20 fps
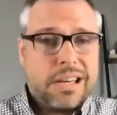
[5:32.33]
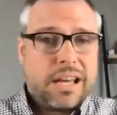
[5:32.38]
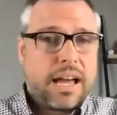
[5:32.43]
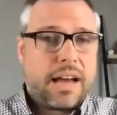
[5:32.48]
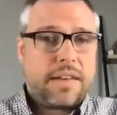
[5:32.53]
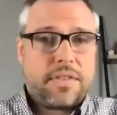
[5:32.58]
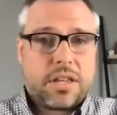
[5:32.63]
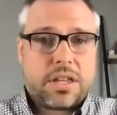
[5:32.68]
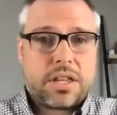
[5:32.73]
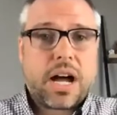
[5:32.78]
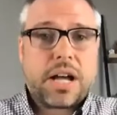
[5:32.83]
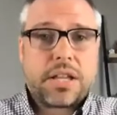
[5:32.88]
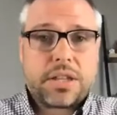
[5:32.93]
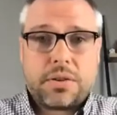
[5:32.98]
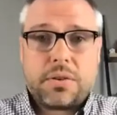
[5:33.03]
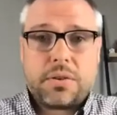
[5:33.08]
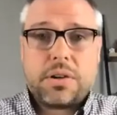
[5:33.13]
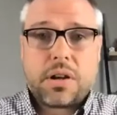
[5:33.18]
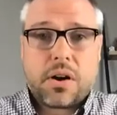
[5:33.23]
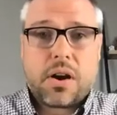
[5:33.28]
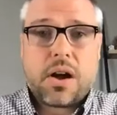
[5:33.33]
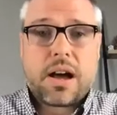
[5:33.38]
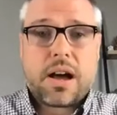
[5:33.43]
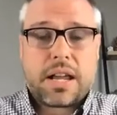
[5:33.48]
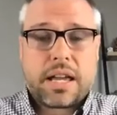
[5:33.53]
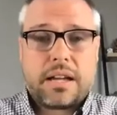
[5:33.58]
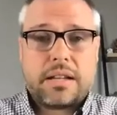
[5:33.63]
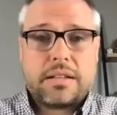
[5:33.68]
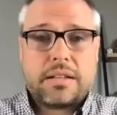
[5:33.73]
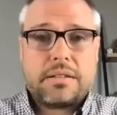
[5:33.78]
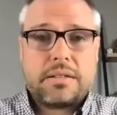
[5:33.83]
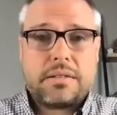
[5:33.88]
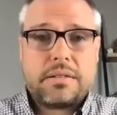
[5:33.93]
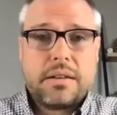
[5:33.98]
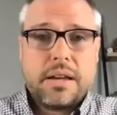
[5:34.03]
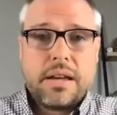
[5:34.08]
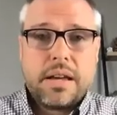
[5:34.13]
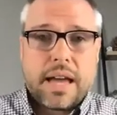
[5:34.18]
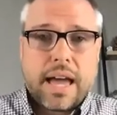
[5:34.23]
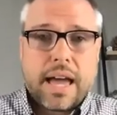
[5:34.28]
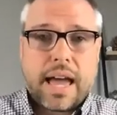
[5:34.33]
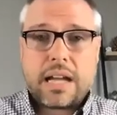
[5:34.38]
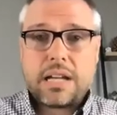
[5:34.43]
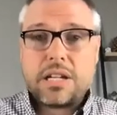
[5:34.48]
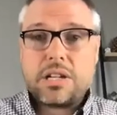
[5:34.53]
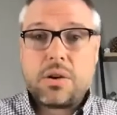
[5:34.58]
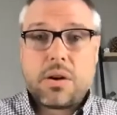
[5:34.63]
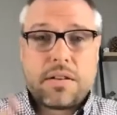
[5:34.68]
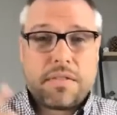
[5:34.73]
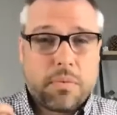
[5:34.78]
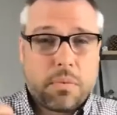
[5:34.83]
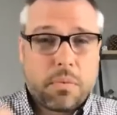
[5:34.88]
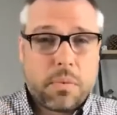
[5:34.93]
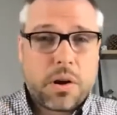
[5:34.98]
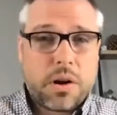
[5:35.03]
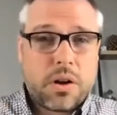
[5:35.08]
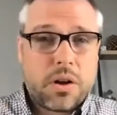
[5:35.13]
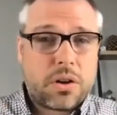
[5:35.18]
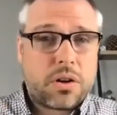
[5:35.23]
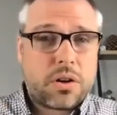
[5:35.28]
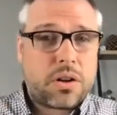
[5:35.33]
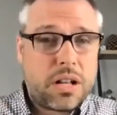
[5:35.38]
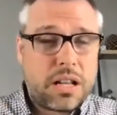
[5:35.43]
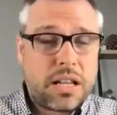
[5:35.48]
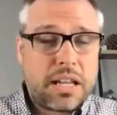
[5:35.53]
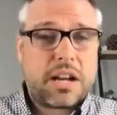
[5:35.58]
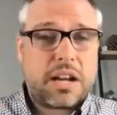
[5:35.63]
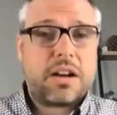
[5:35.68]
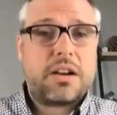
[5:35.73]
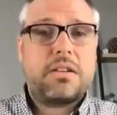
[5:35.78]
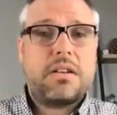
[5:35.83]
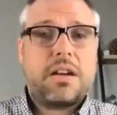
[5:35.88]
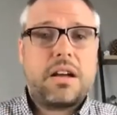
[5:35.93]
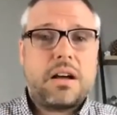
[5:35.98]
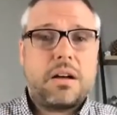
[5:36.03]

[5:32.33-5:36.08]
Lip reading: Have you thought through your audience? And do you have real clear